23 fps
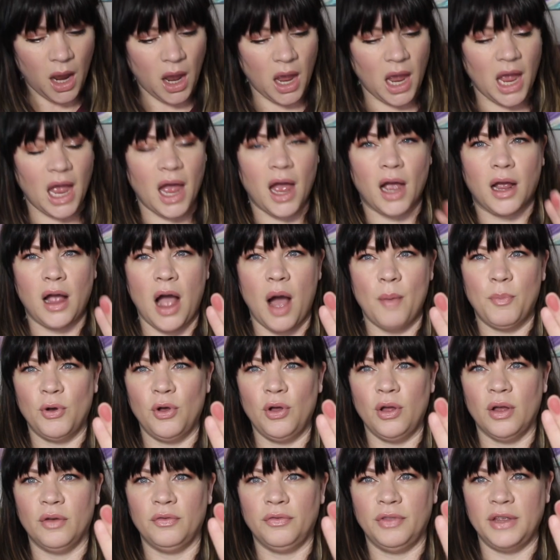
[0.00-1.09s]
A
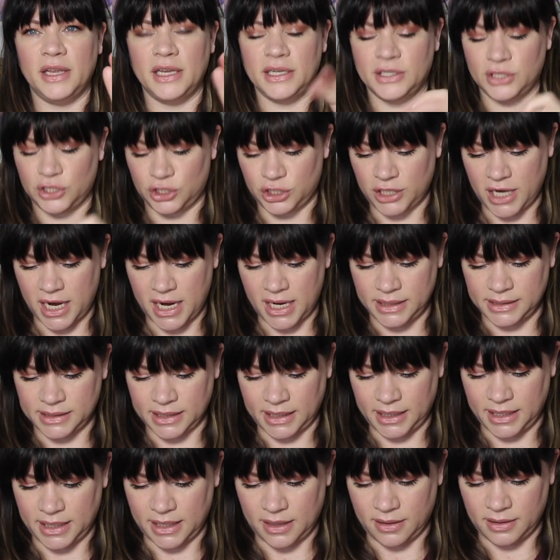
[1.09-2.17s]
couple of these shades
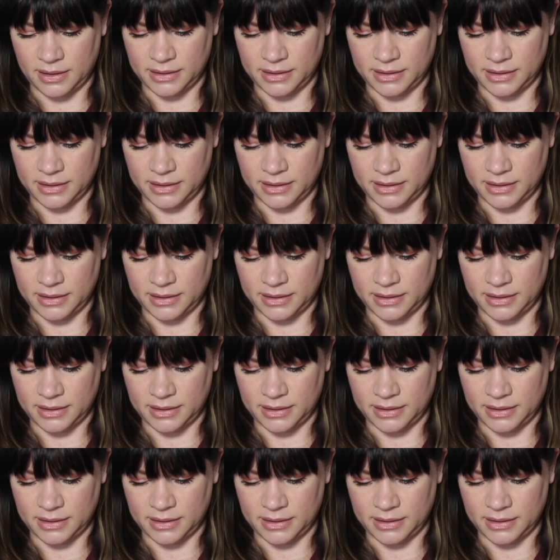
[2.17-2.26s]
like